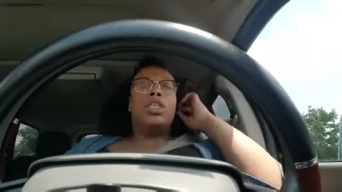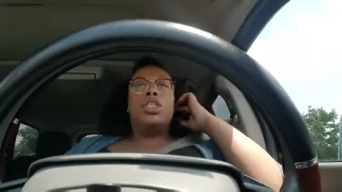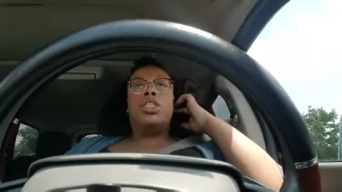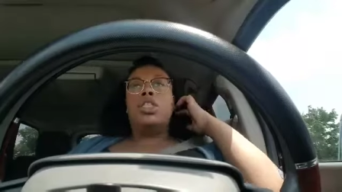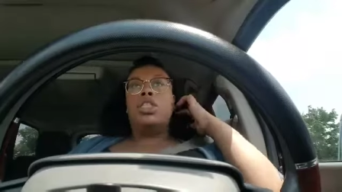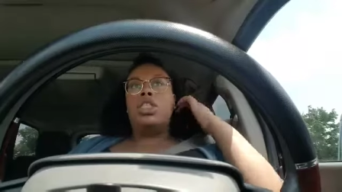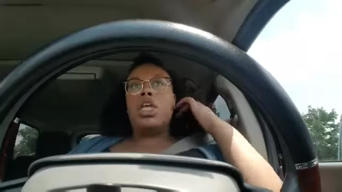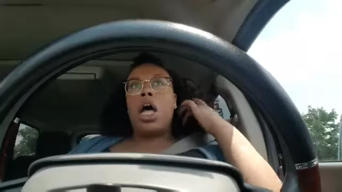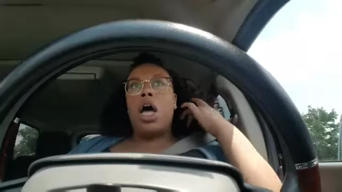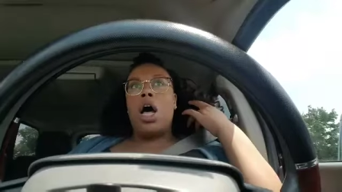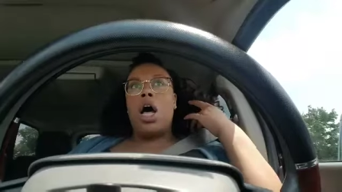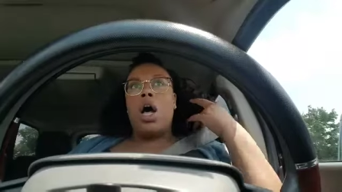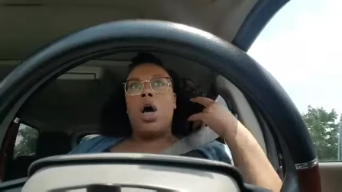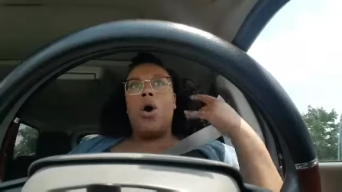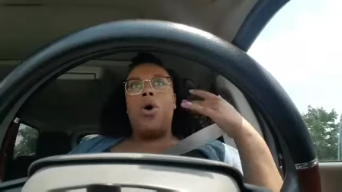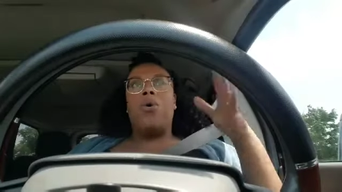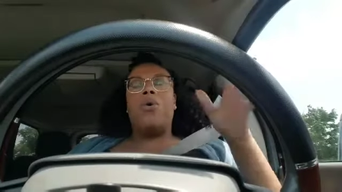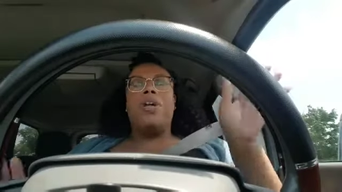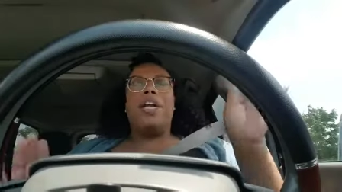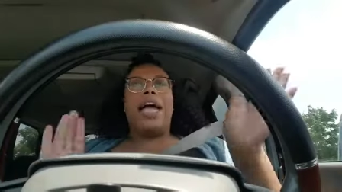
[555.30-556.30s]
So
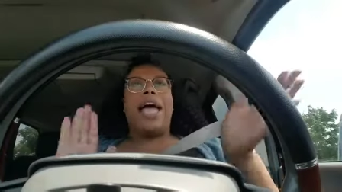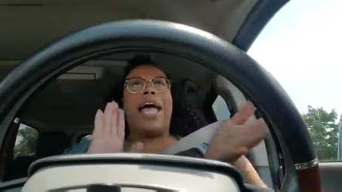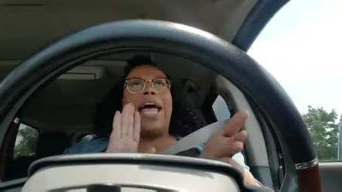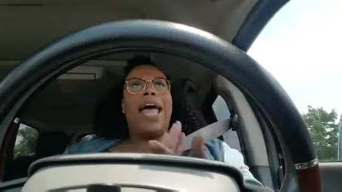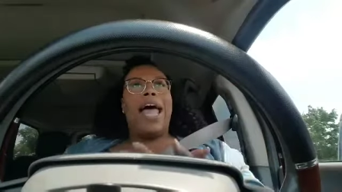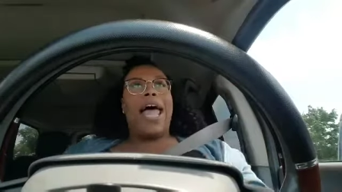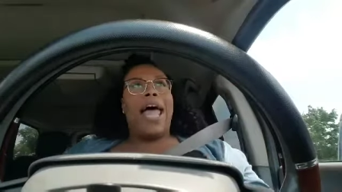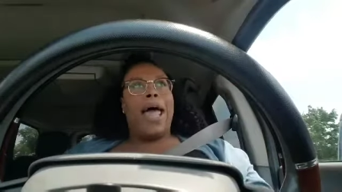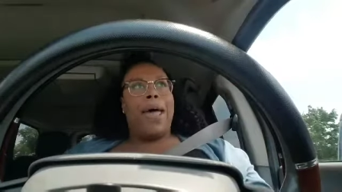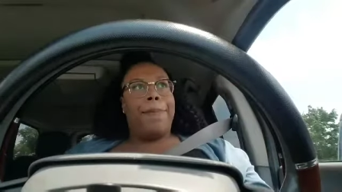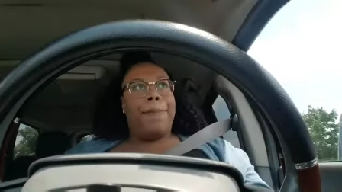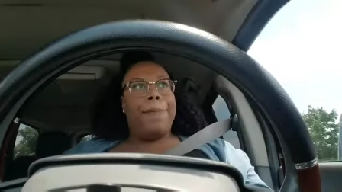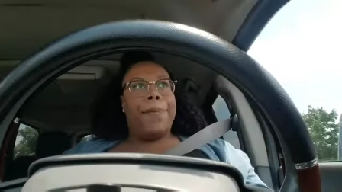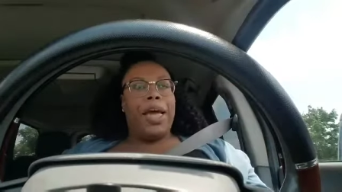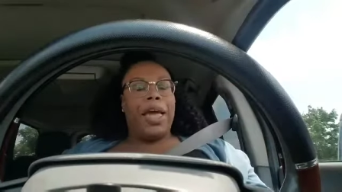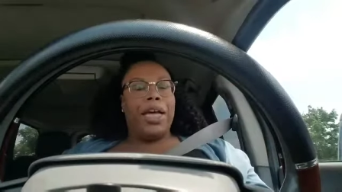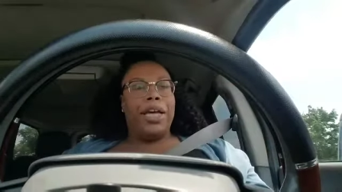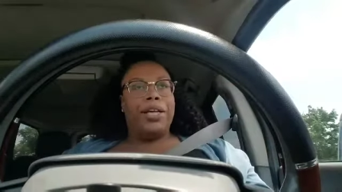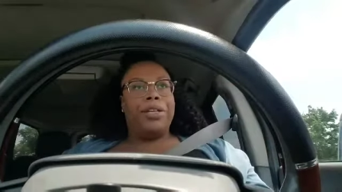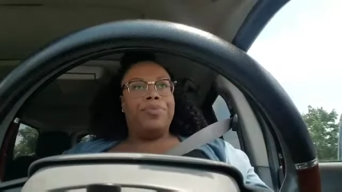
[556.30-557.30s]
that
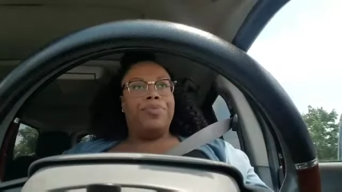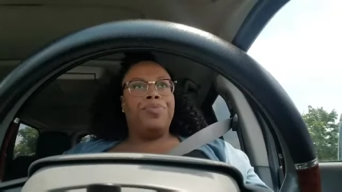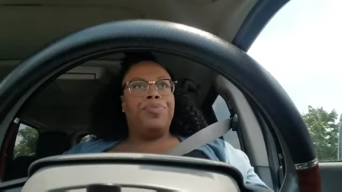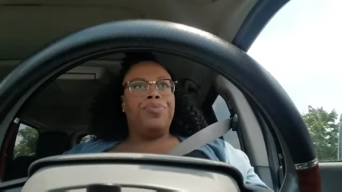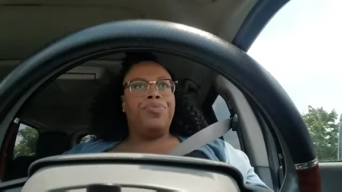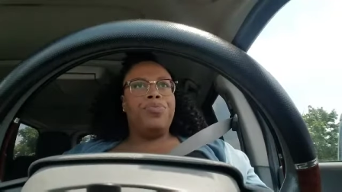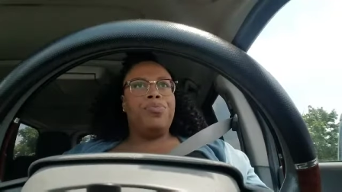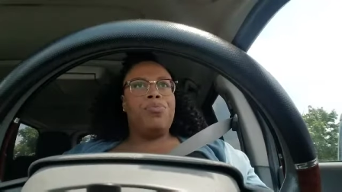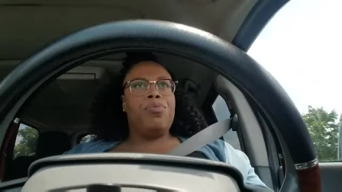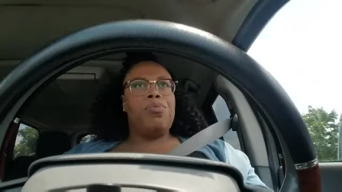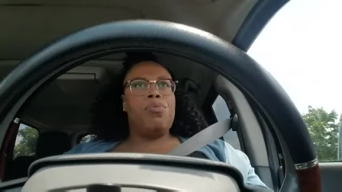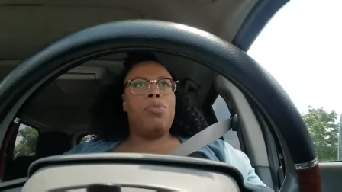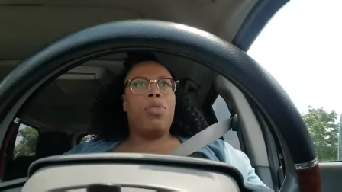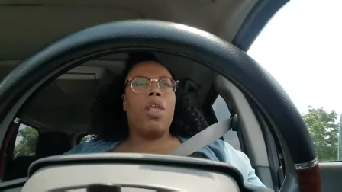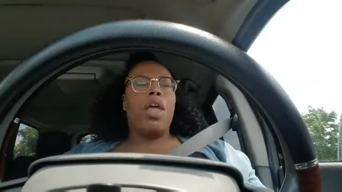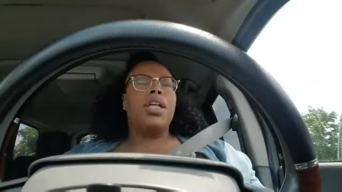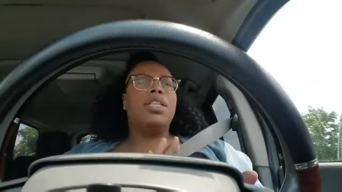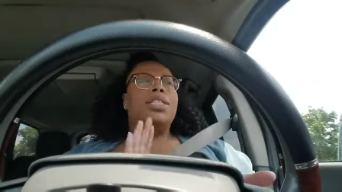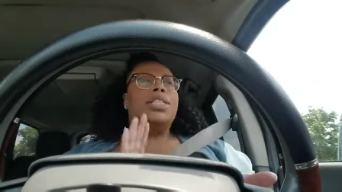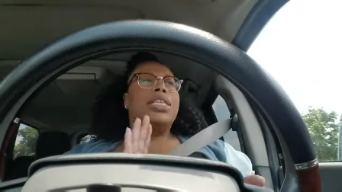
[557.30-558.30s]
happened.
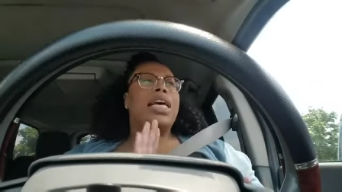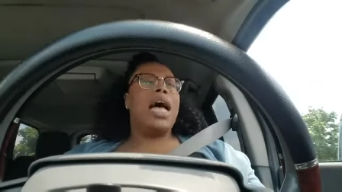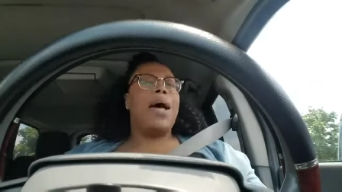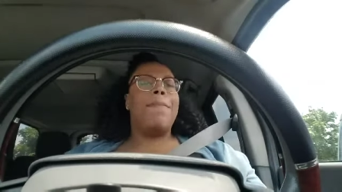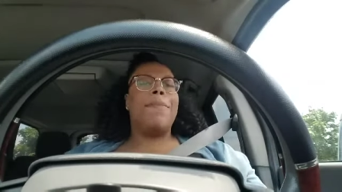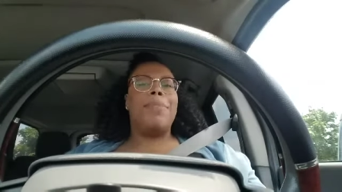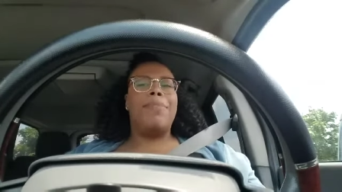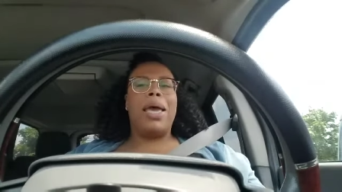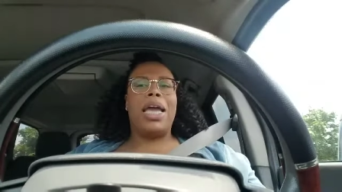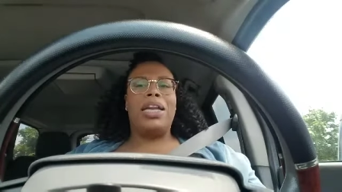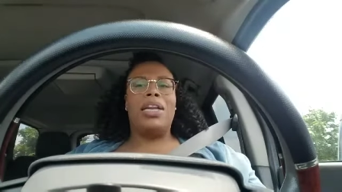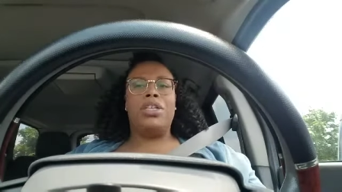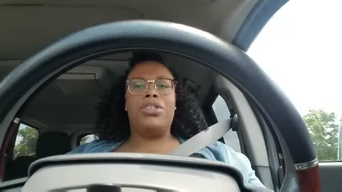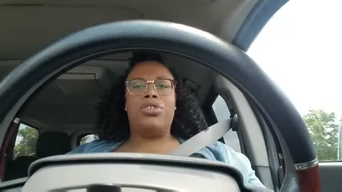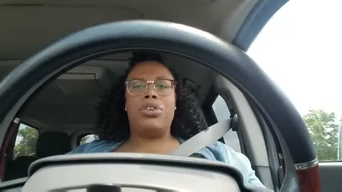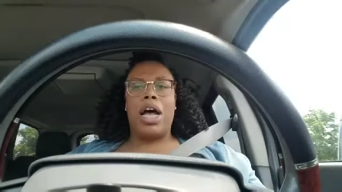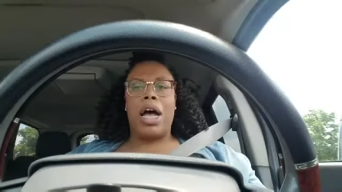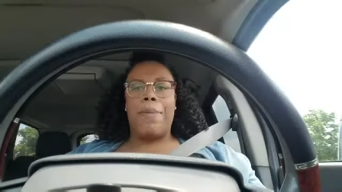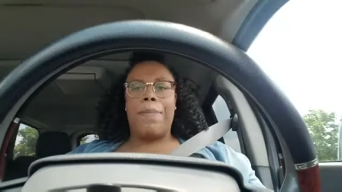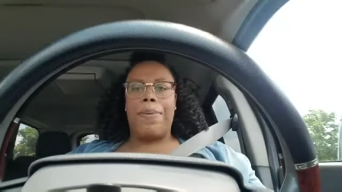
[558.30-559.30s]
Tommy made the
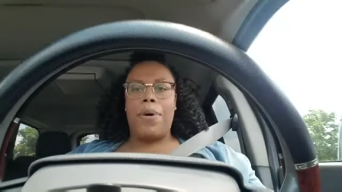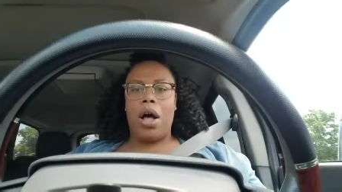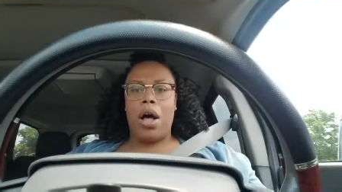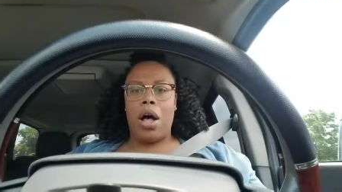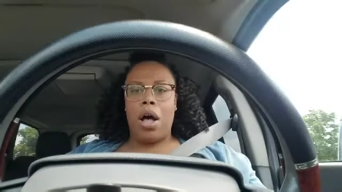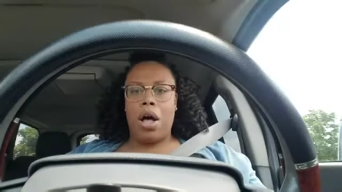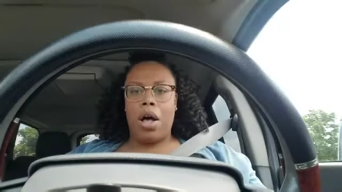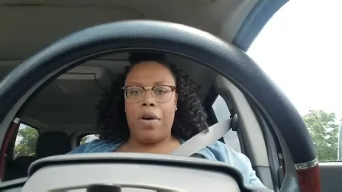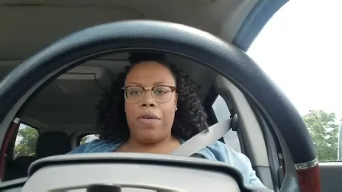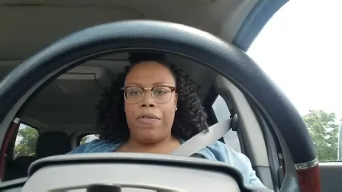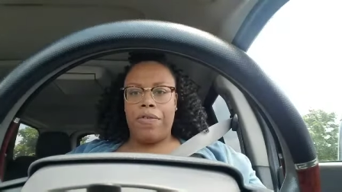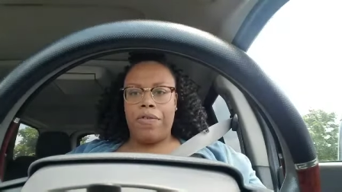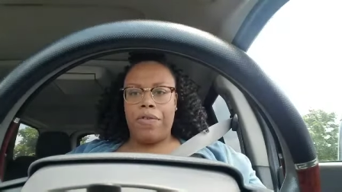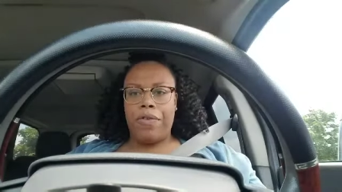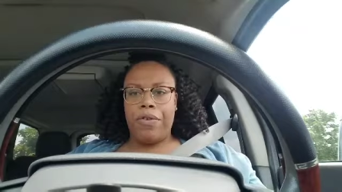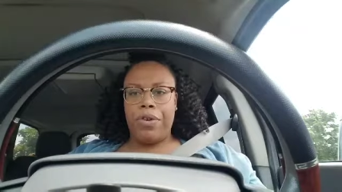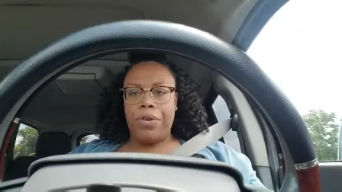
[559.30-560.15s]
drop off.